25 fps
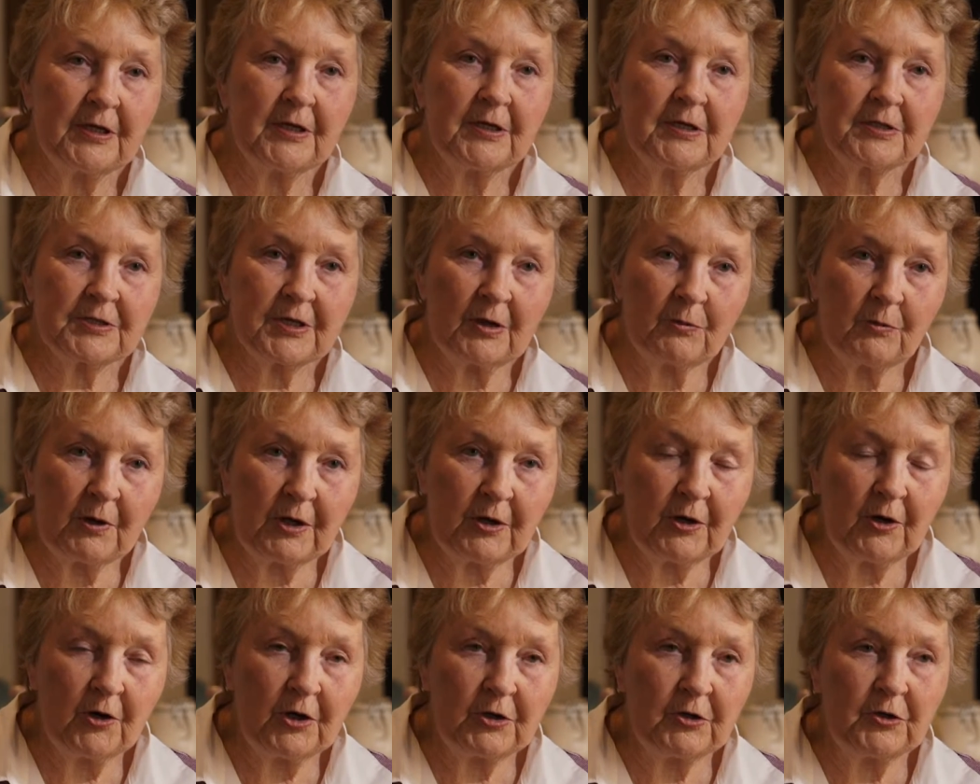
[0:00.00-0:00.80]
So
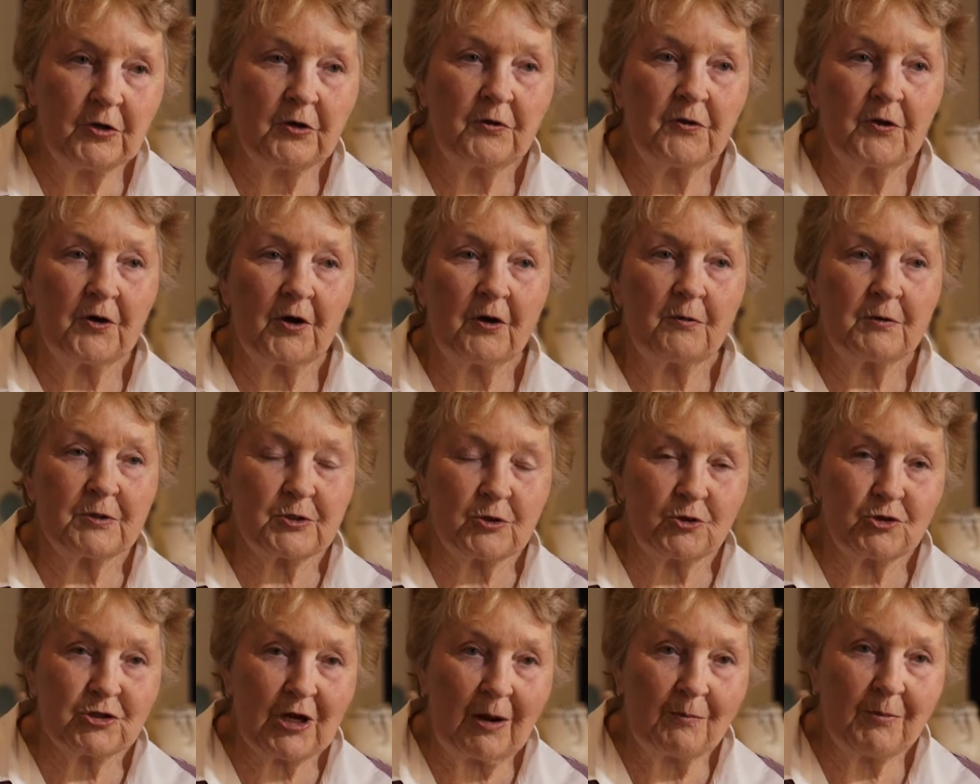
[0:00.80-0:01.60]
when I knew that I was
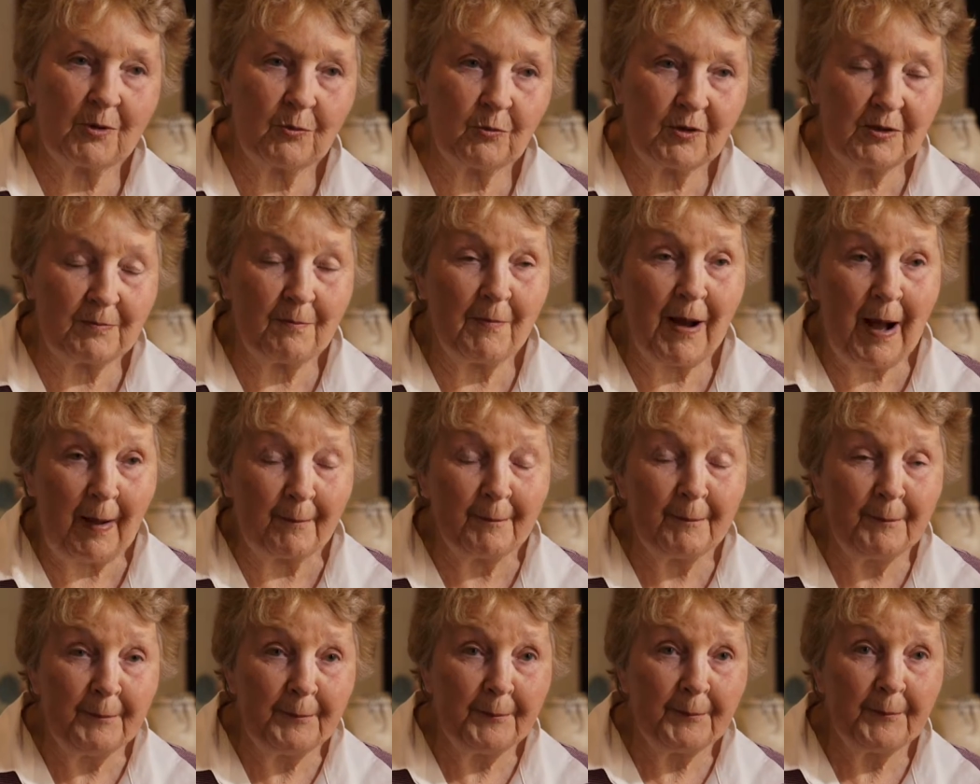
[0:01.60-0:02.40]
in trouble with
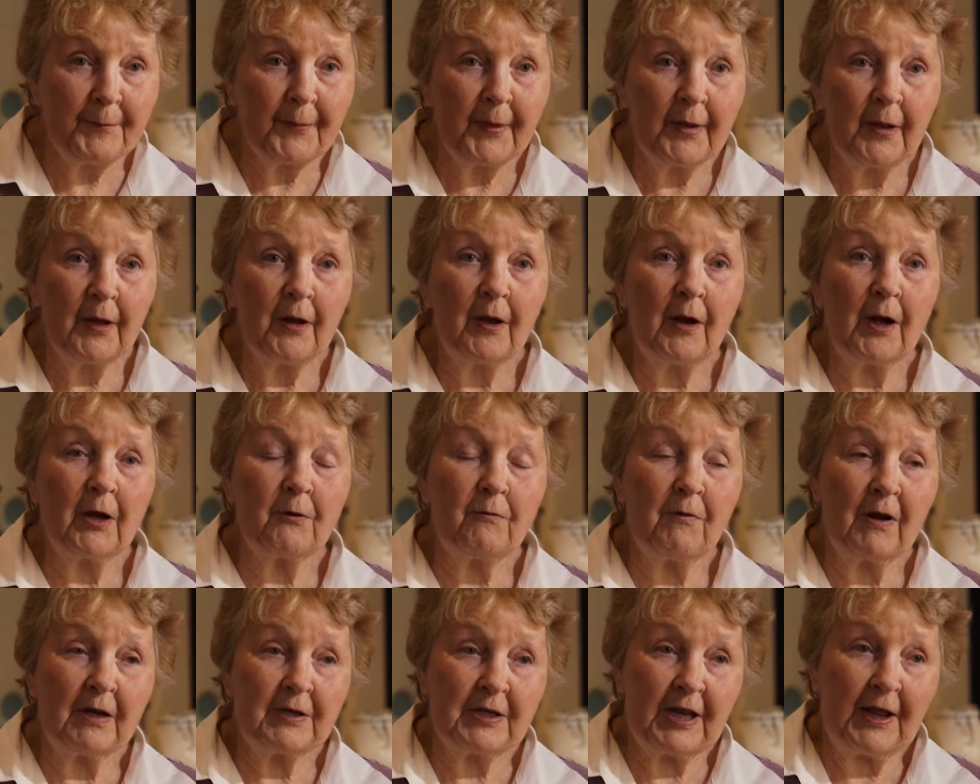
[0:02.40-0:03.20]
Mum,
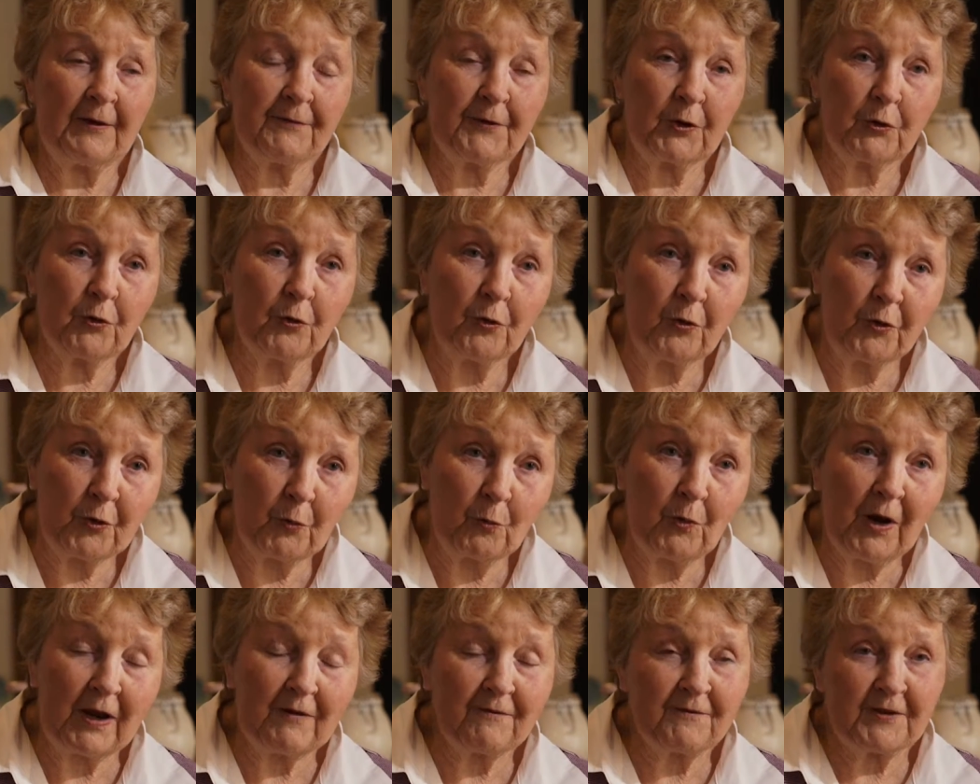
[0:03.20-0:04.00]
I'd run down the corner
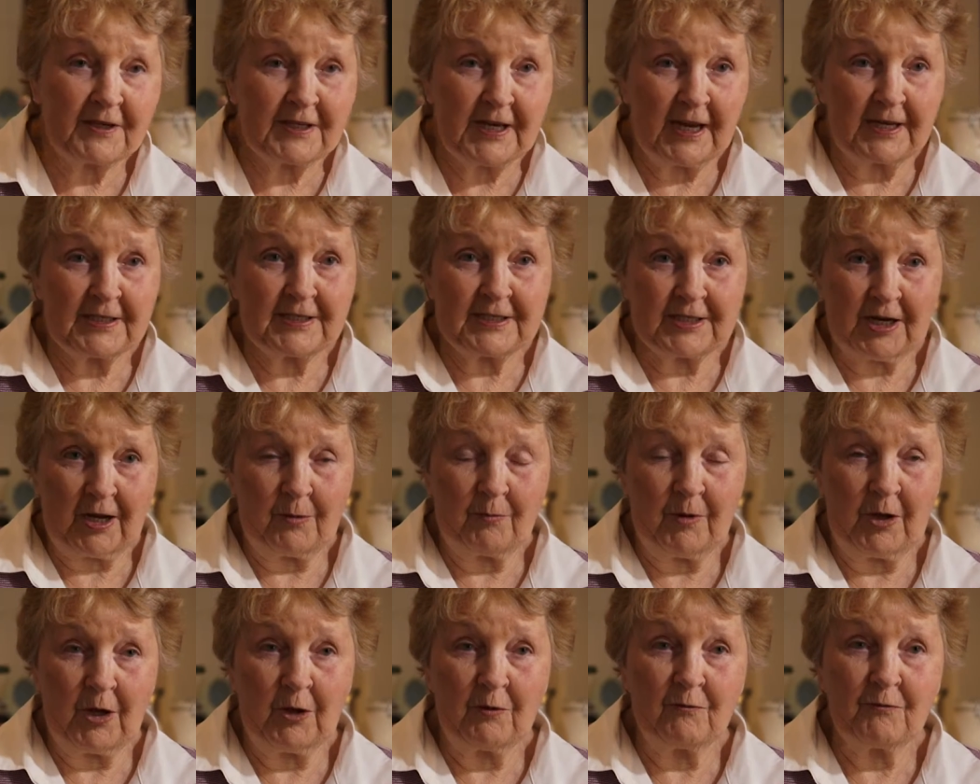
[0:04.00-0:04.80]
and wait for Dad to
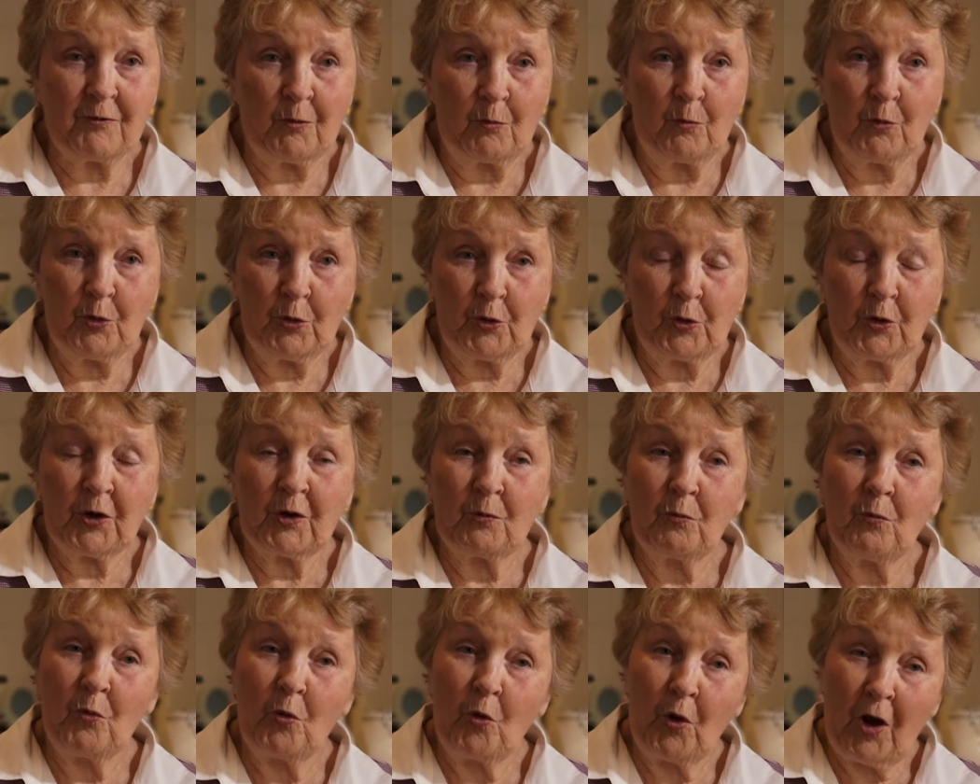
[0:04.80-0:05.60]
come home from work
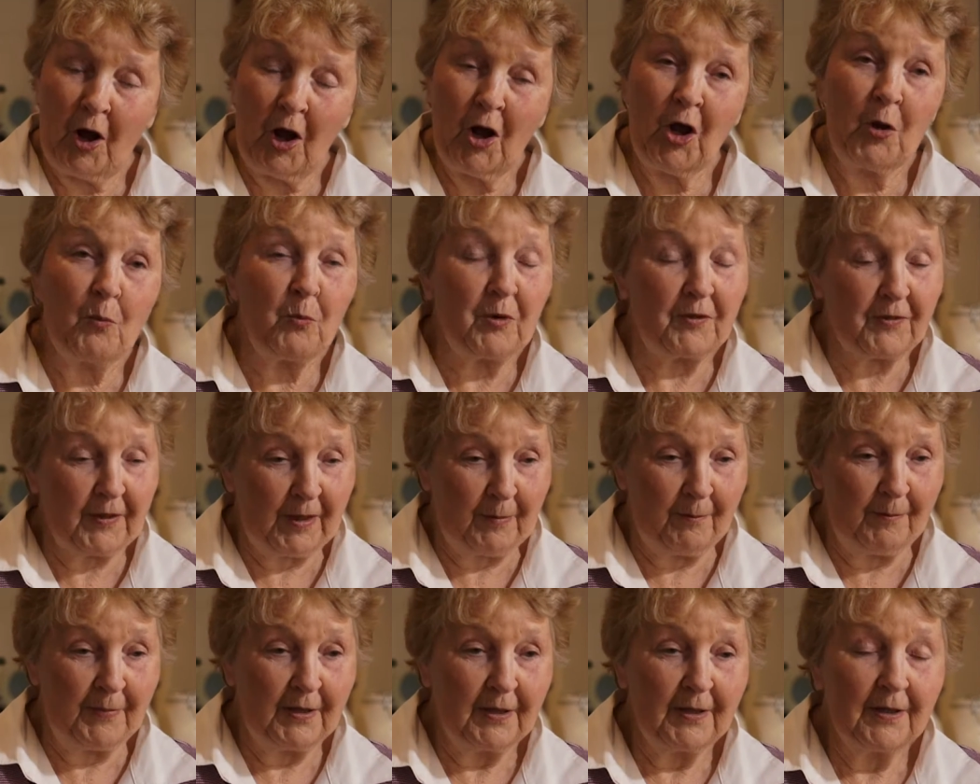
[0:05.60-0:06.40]
and walk home with
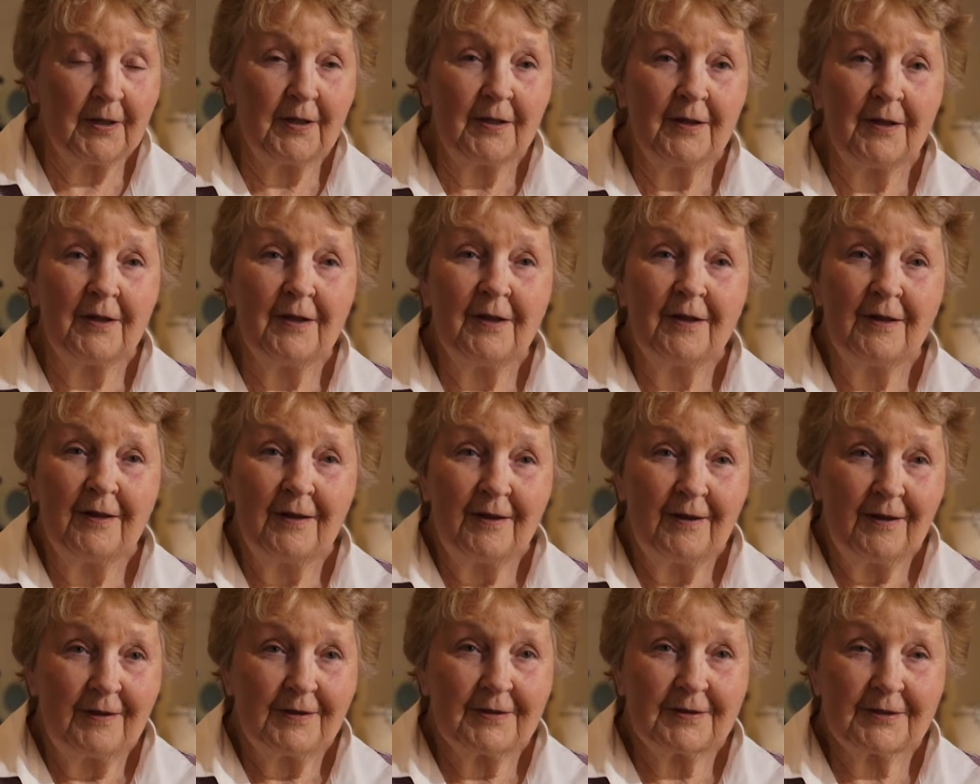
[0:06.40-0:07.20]
him
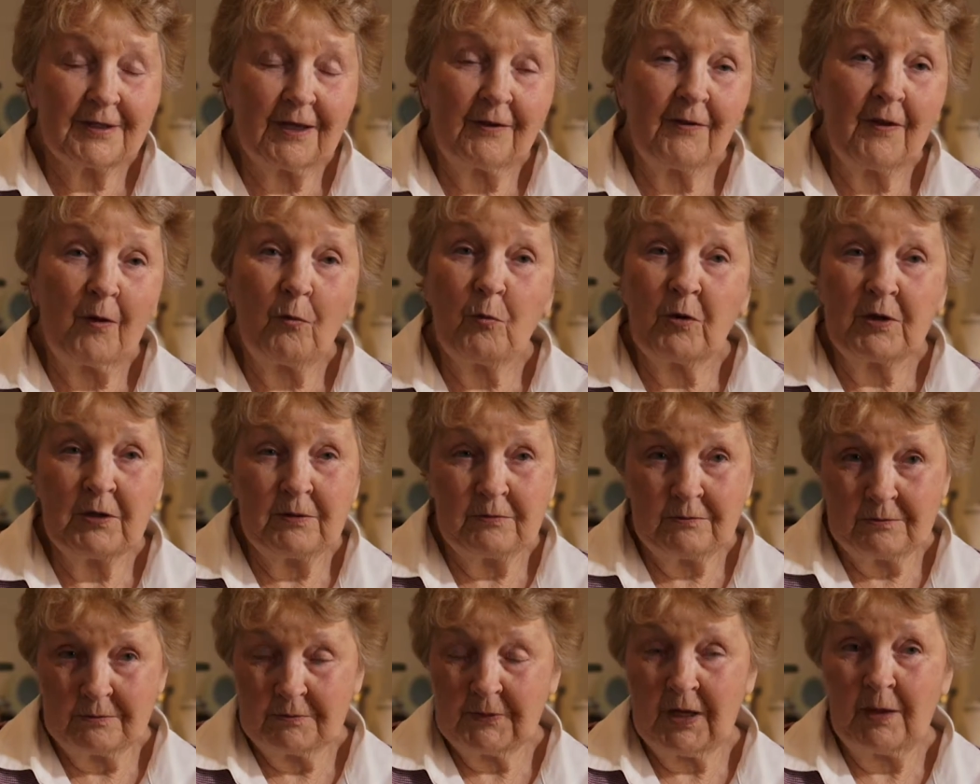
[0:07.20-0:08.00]
so they
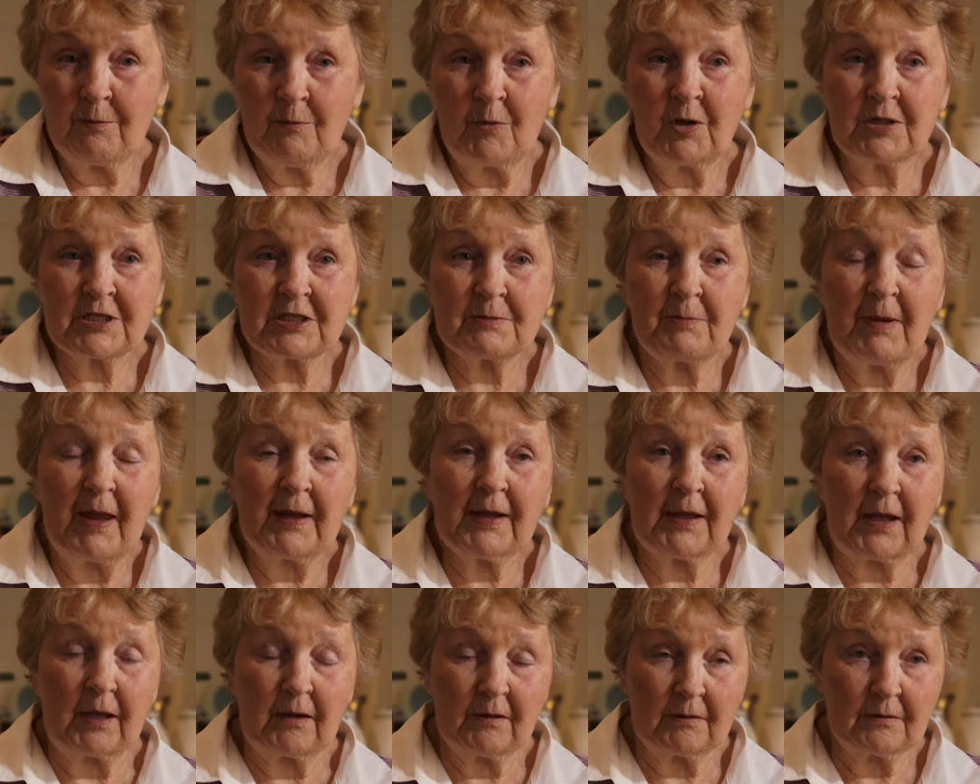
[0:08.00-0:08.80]
wouldn't get my
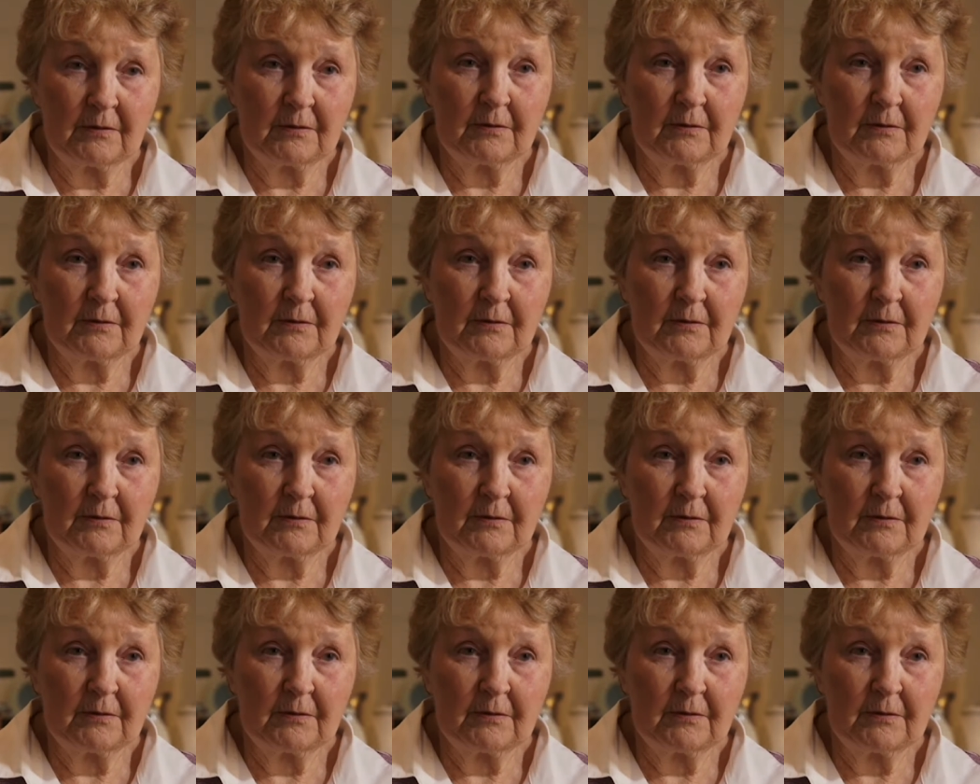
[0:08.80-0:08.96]
smacking.